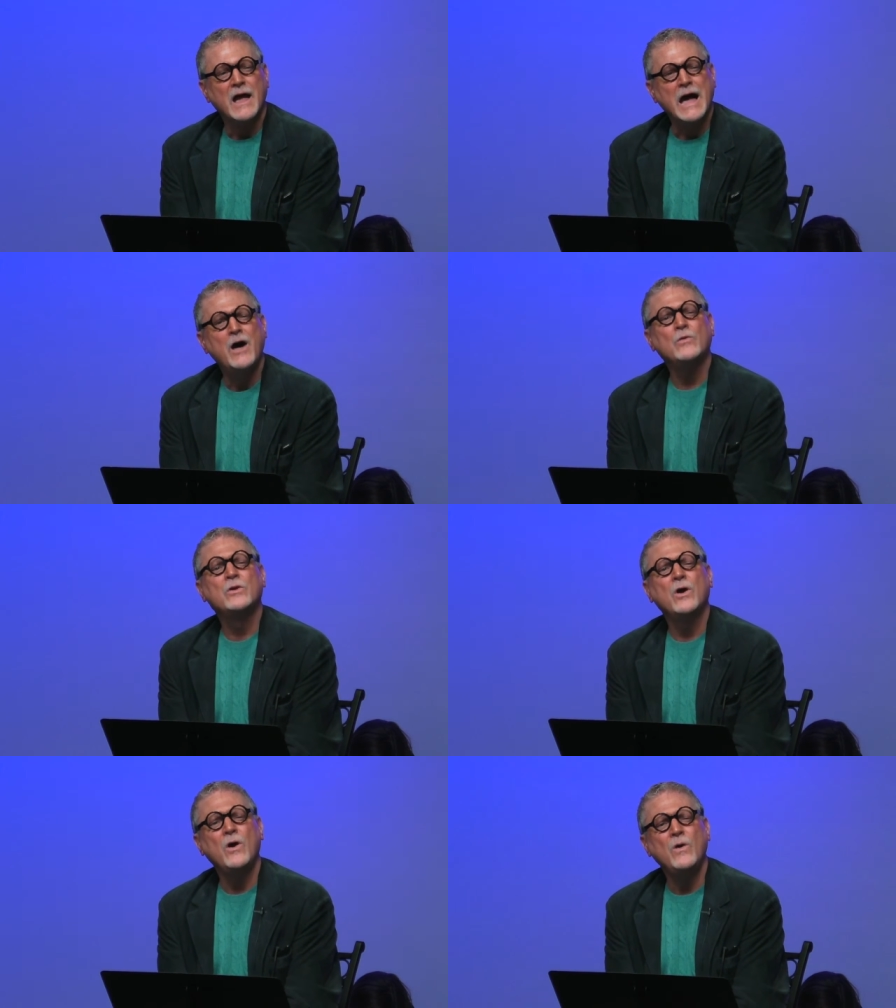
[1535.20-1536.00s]
I'll
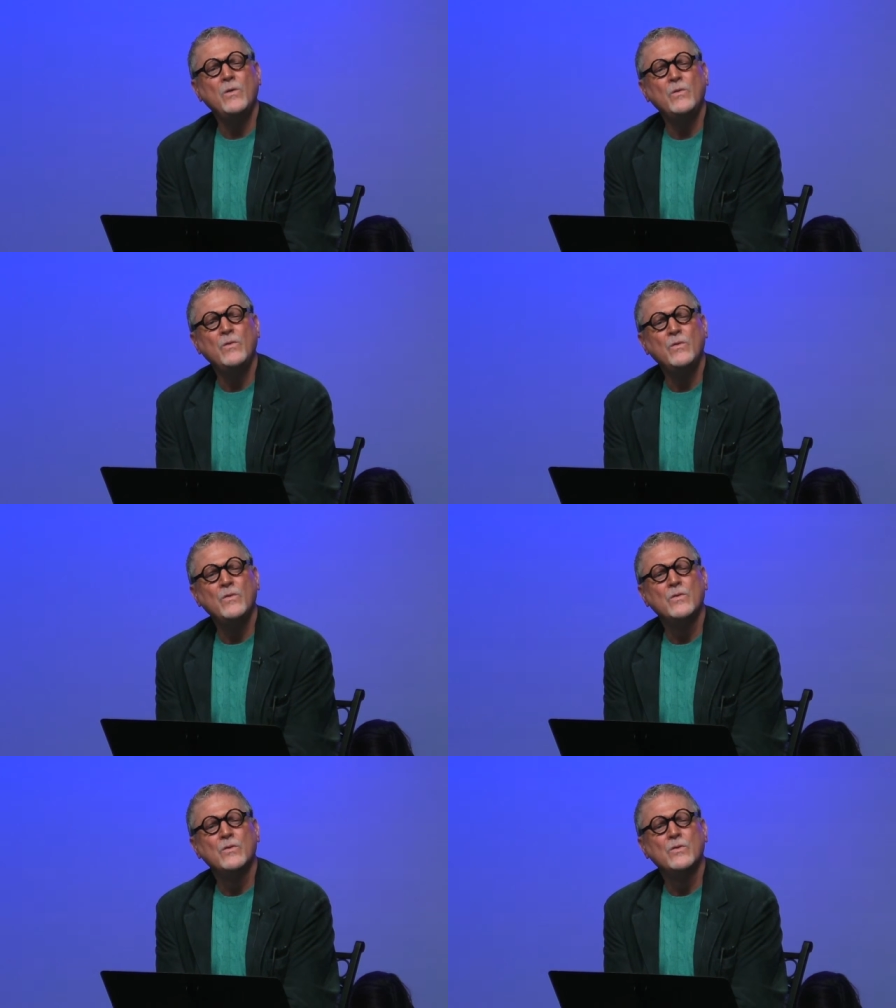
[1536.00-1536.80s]
go
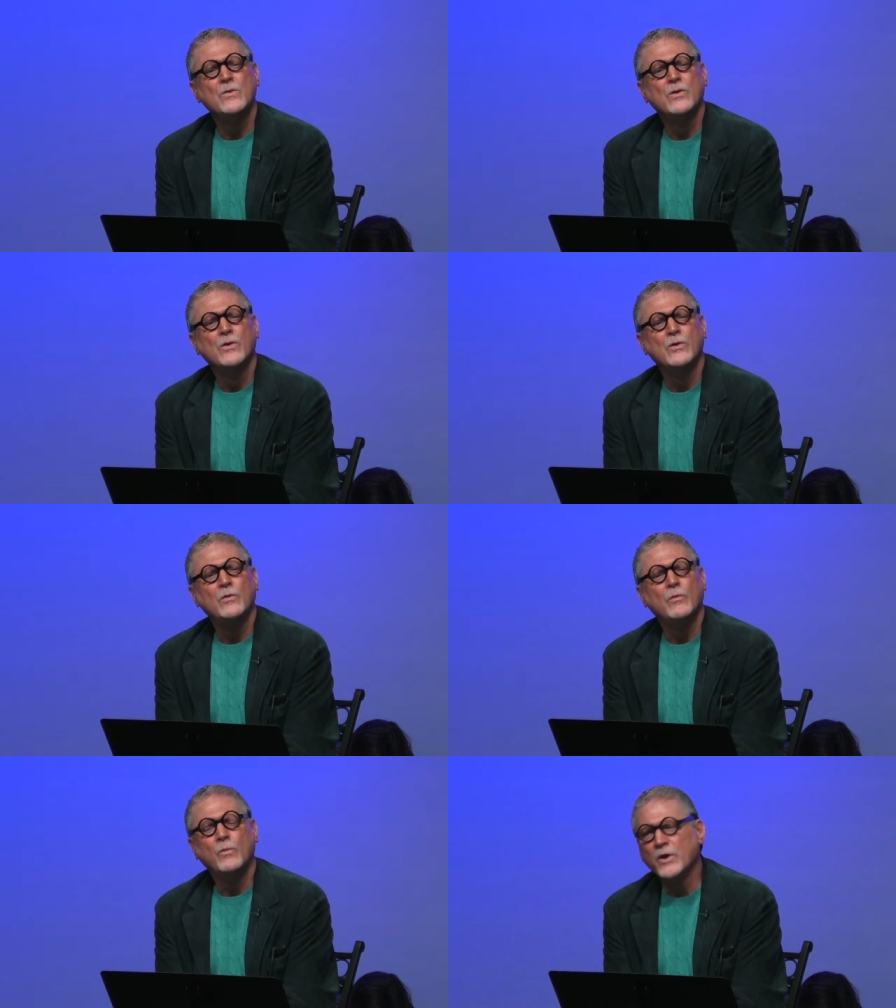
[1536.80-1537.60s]

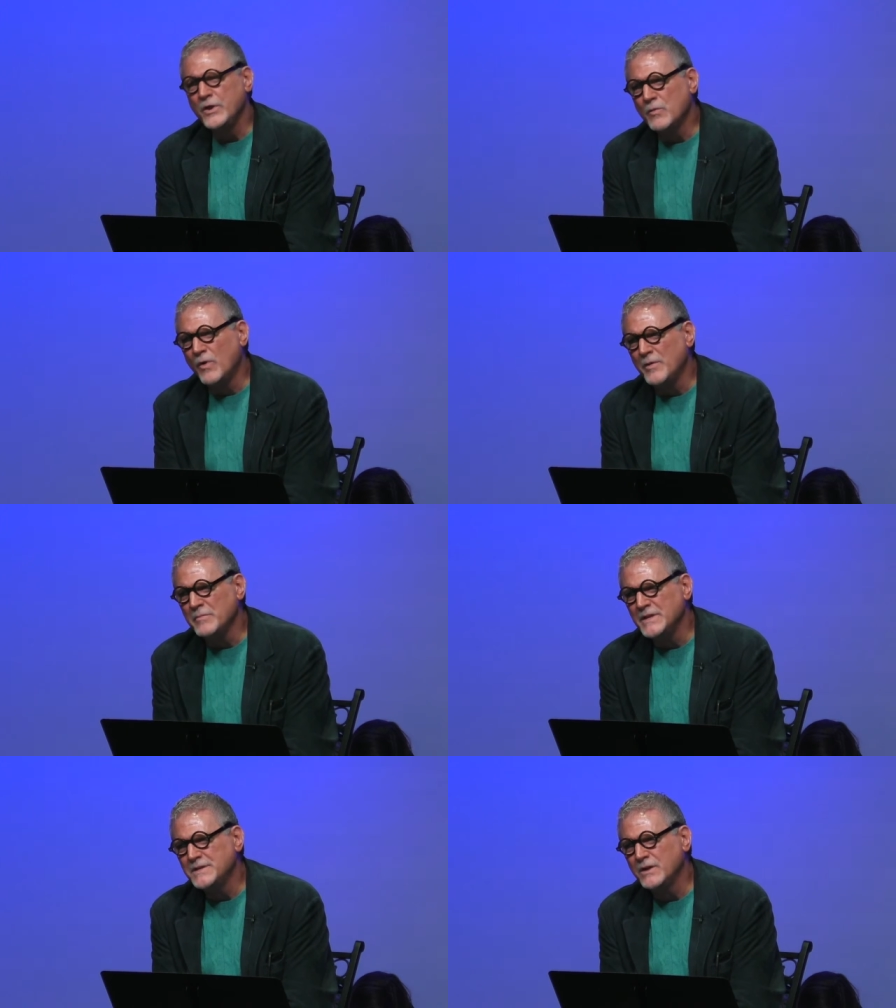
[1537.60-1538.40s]
where you want
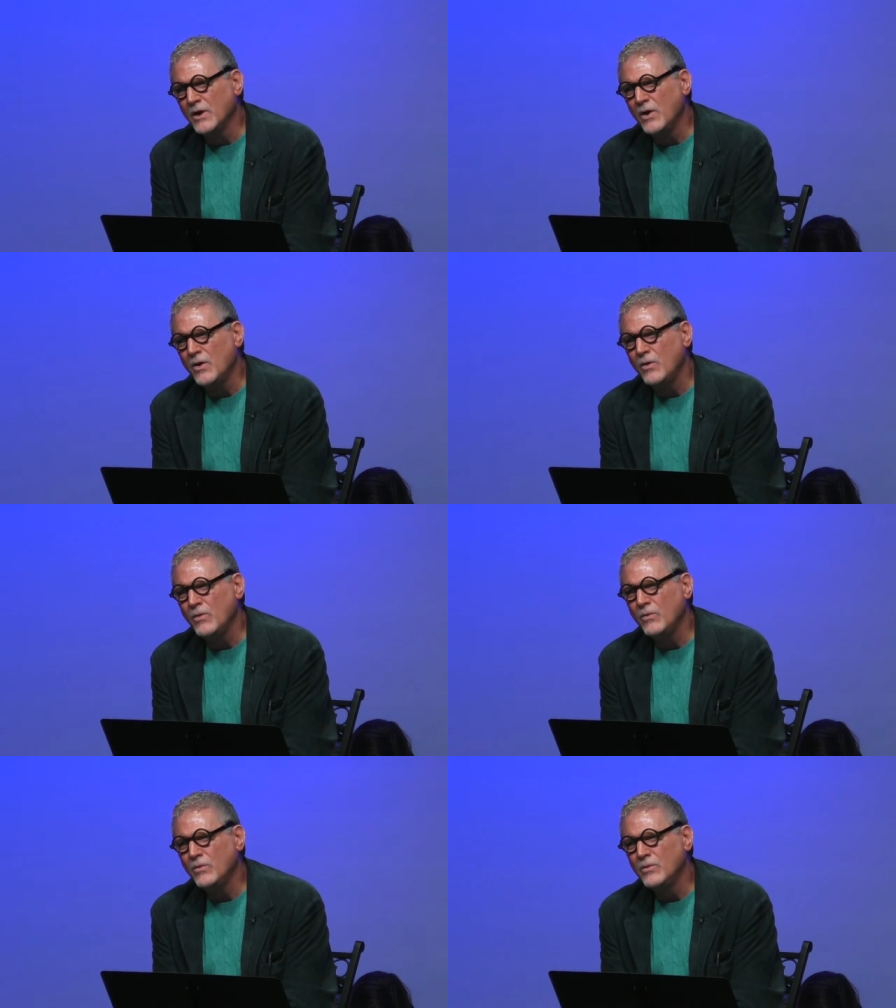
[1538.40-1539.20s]
me to
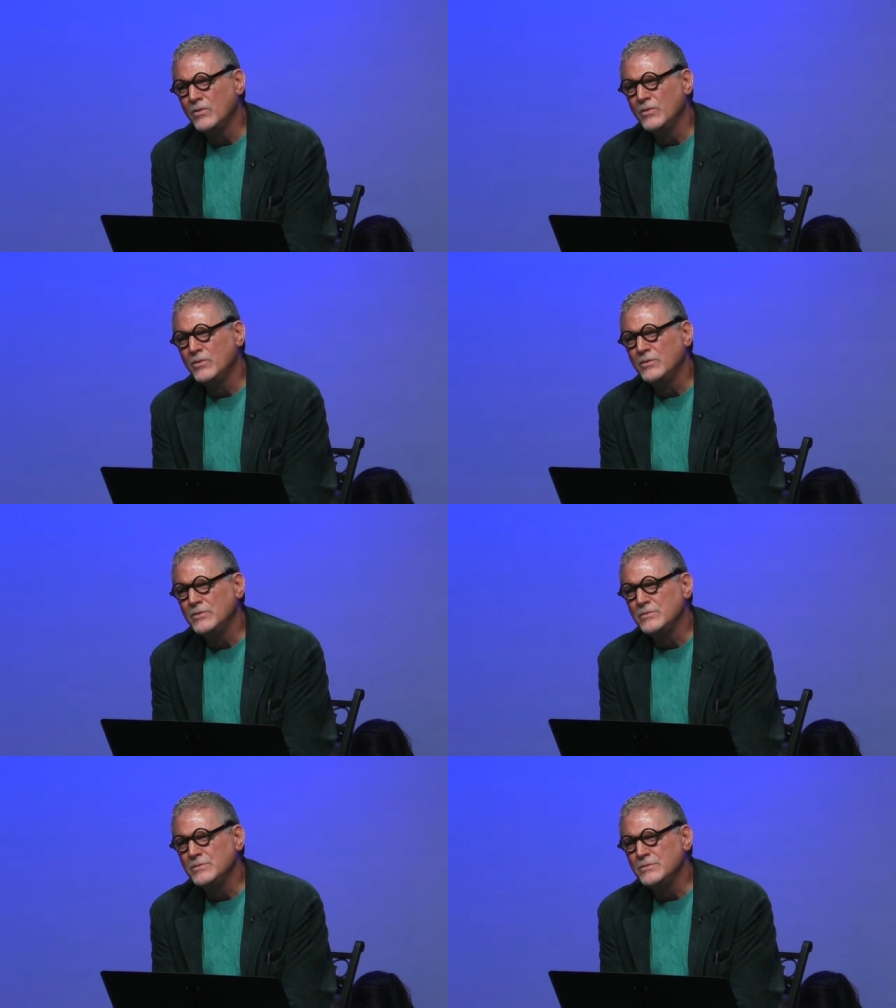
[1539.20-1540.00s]
go,
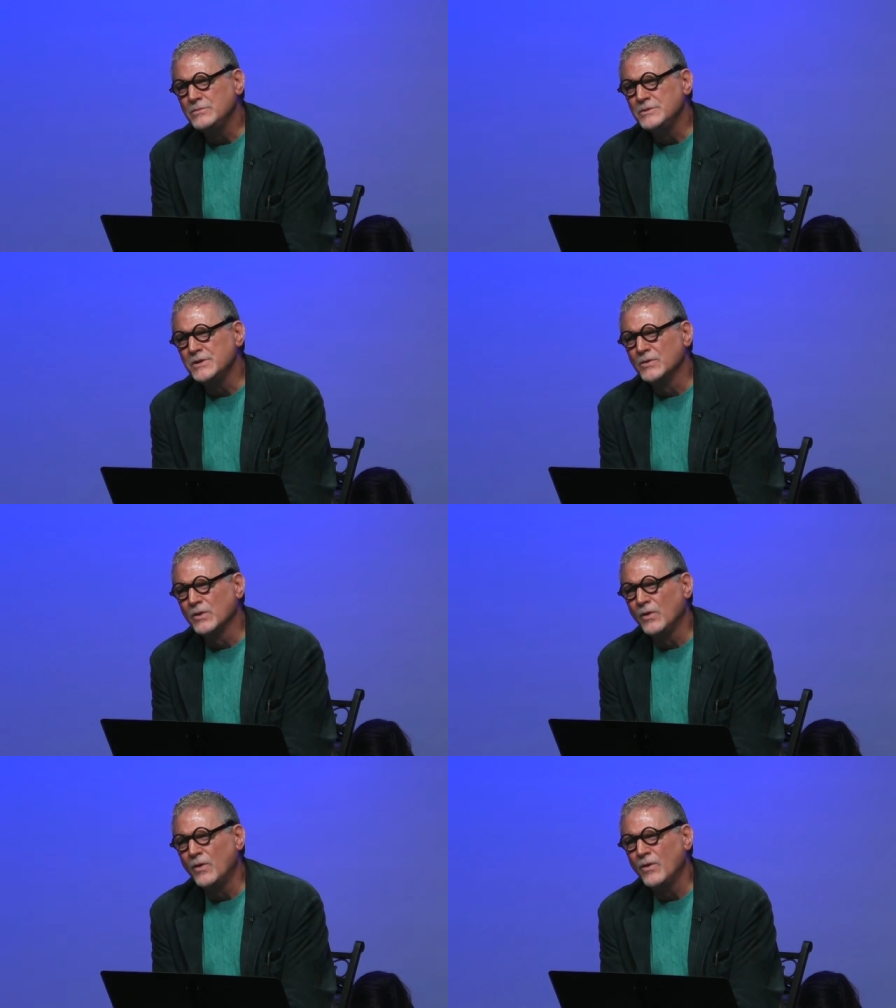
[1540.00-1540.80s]
dear
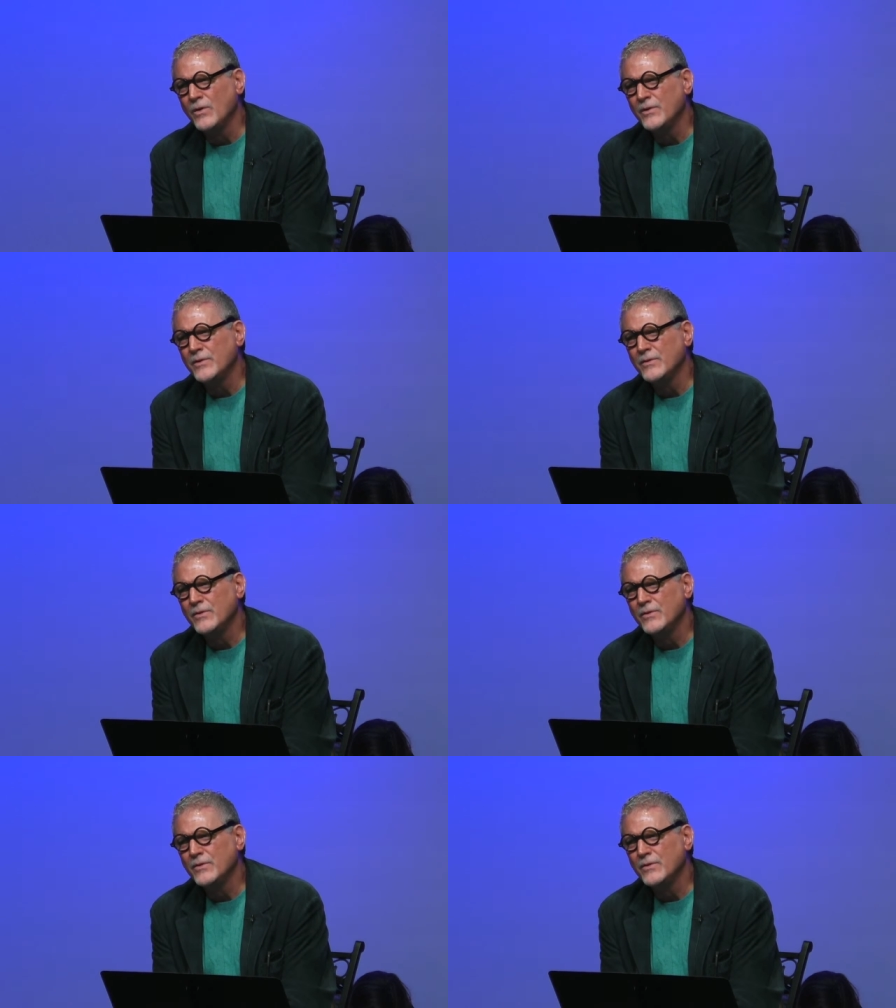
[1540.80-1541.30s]
Lord,